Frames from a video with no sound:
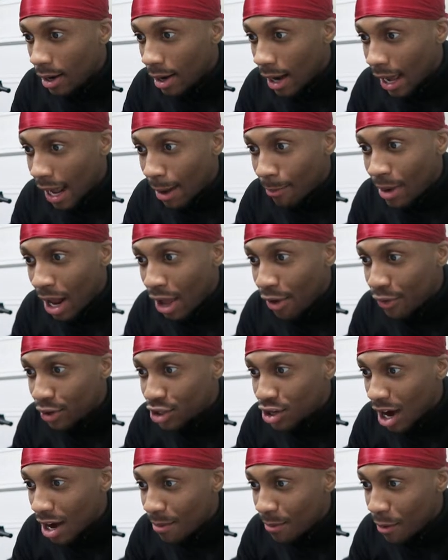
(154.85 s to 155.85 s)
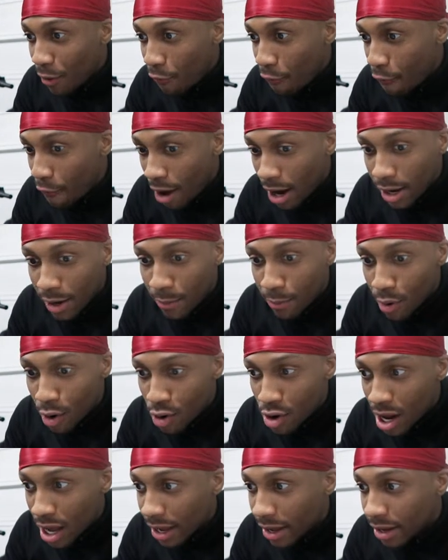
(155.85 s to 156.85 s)
Like, I'm not even trying to be funny,
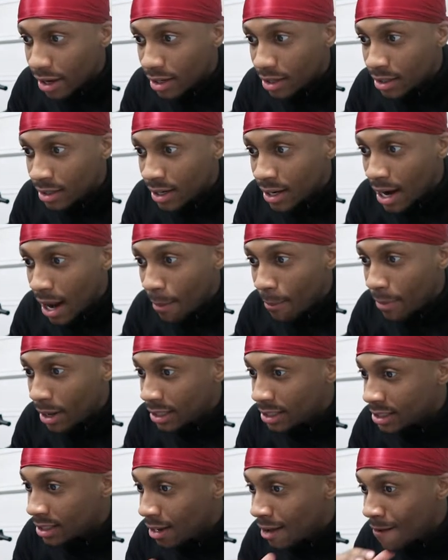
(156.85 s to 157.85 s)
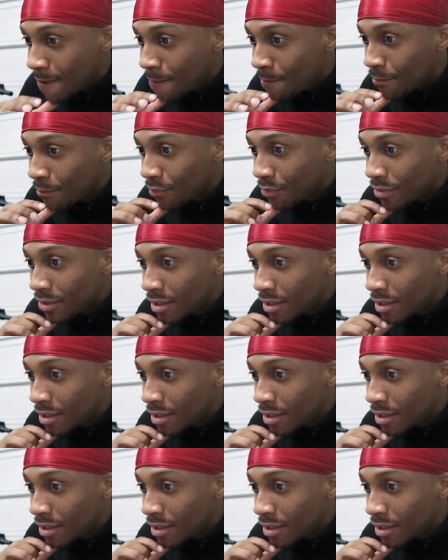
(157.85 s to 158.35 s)
bro. Like, did I mess up?